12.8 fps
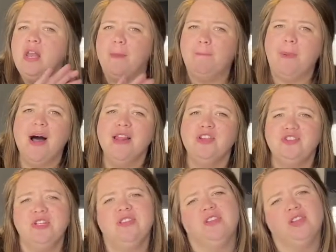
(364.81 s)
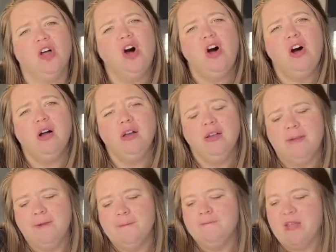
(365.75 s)
abolishing the law.
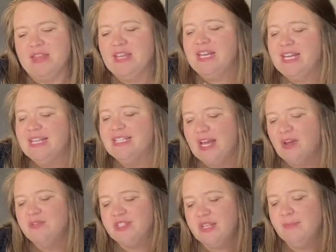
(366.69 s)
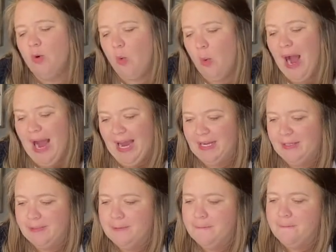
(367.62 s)
And then he tells them why.